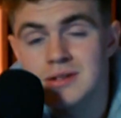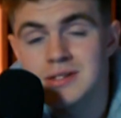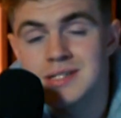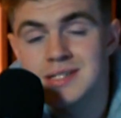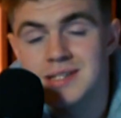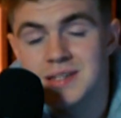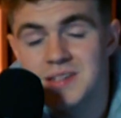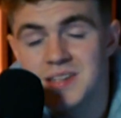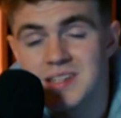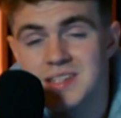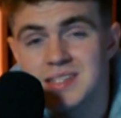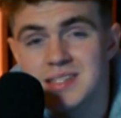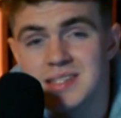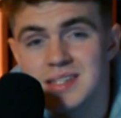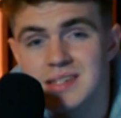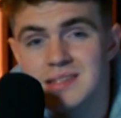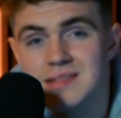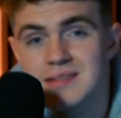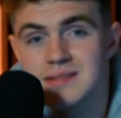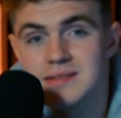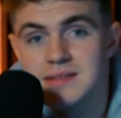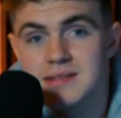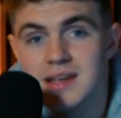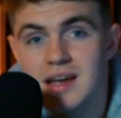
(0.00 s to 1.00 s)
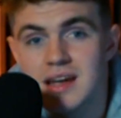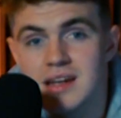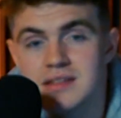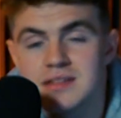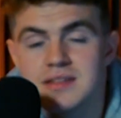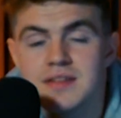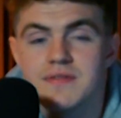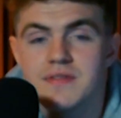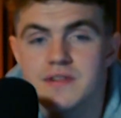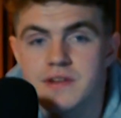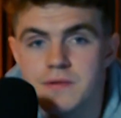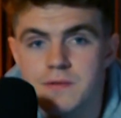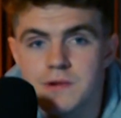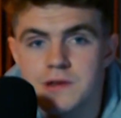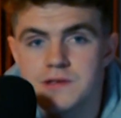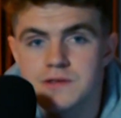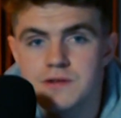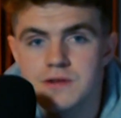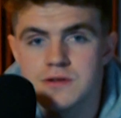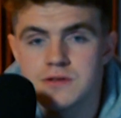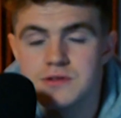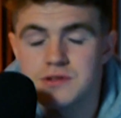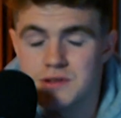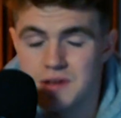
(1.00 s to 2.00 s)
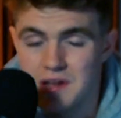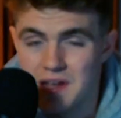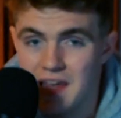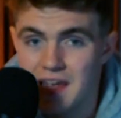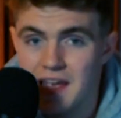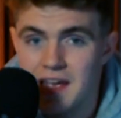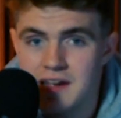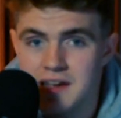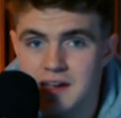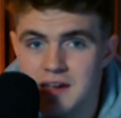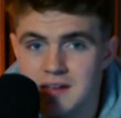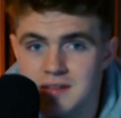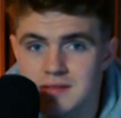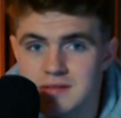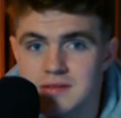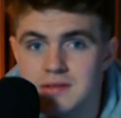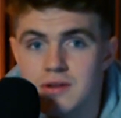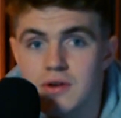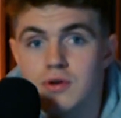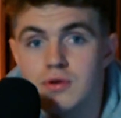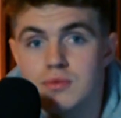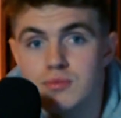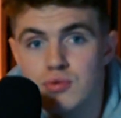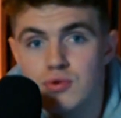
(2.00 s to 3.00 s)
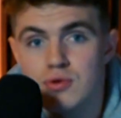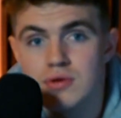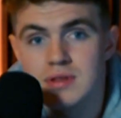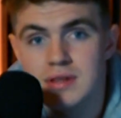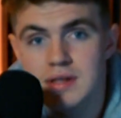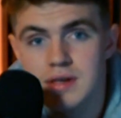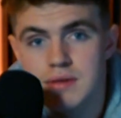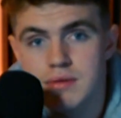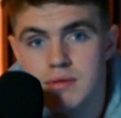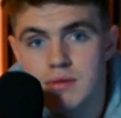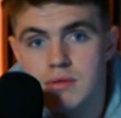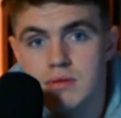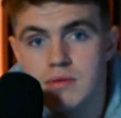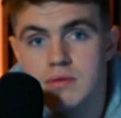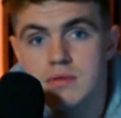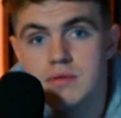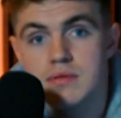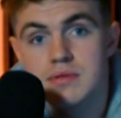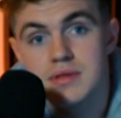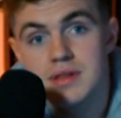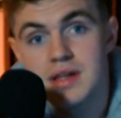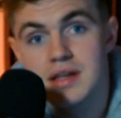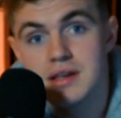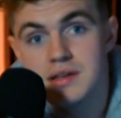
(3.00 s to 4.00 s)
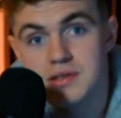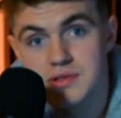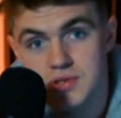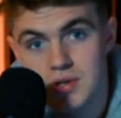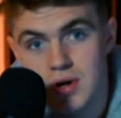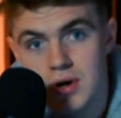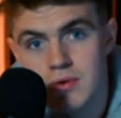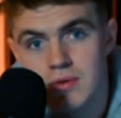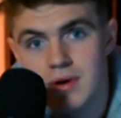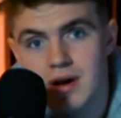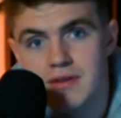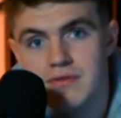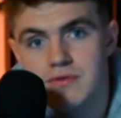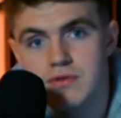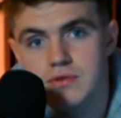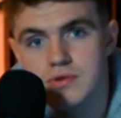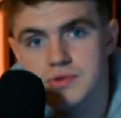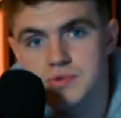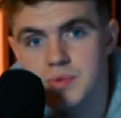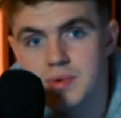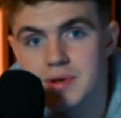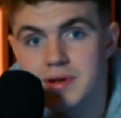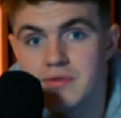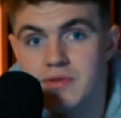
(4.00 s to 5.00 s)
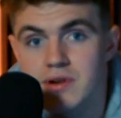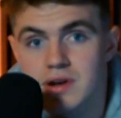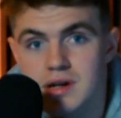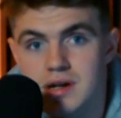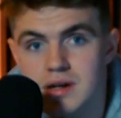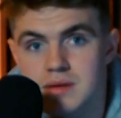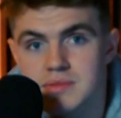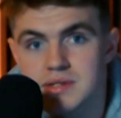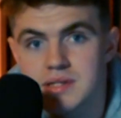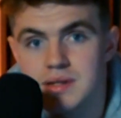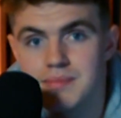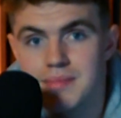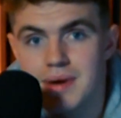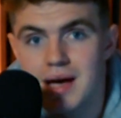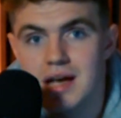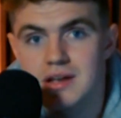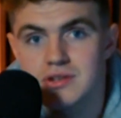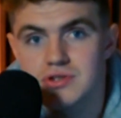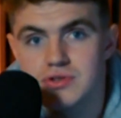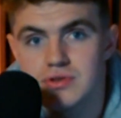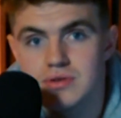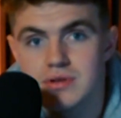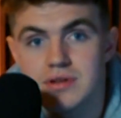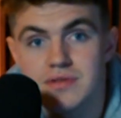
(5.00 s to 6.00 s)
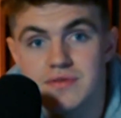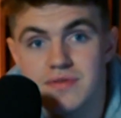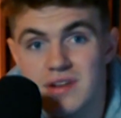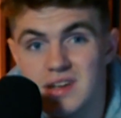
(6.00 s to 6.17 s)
on statistics and scientific research, handguns are more lethal than assault rifles whenever it comes to mass shooting